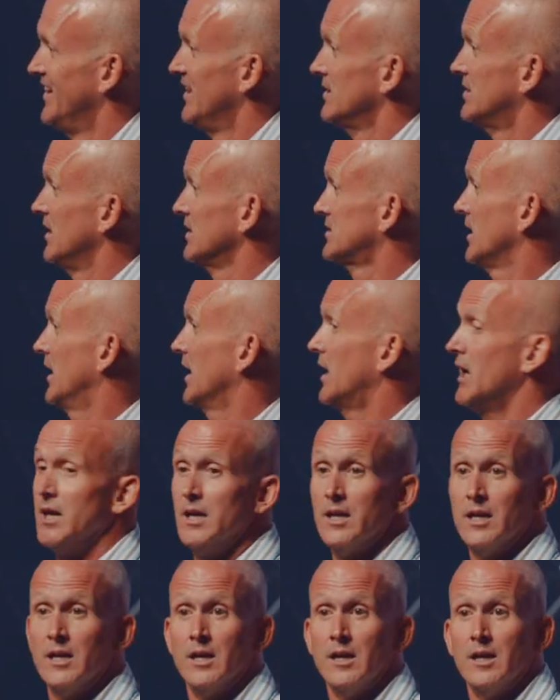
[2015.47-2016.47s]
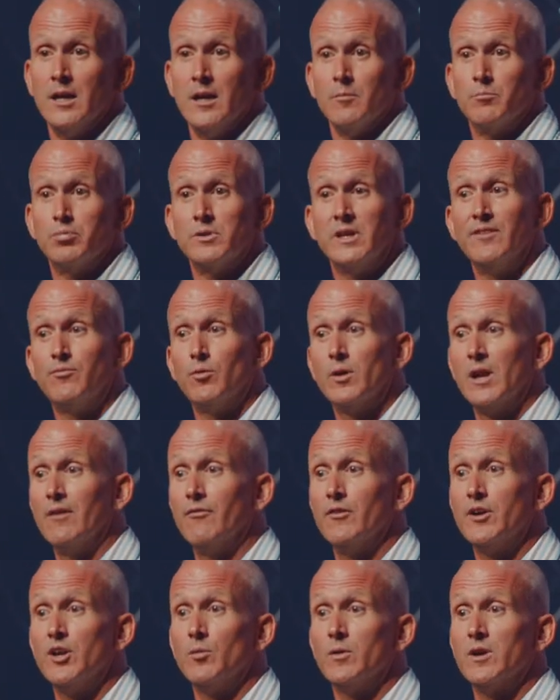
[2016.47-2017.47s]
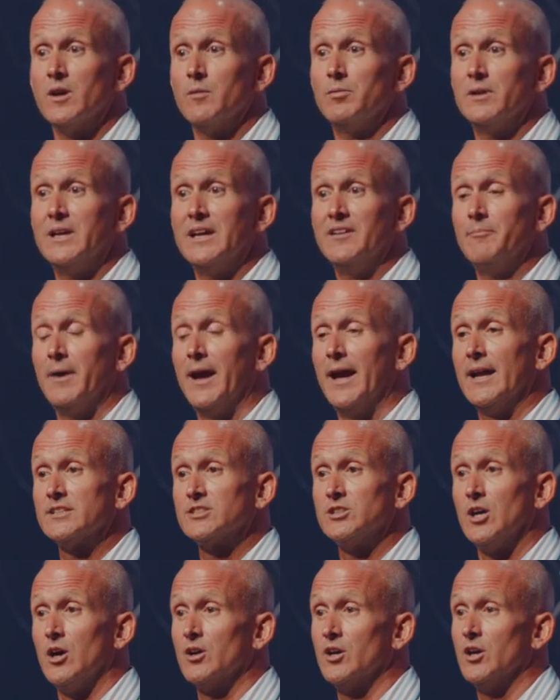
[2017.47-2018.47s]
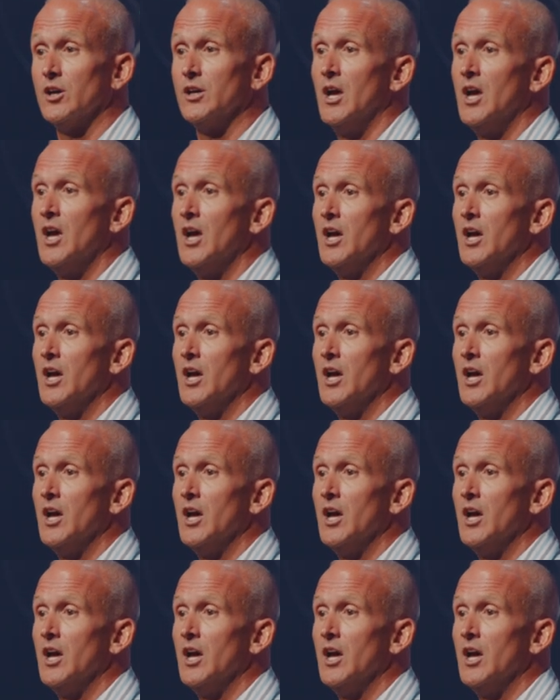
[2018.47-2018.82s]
That's like, believe whatever you want to believe, man, it's all good.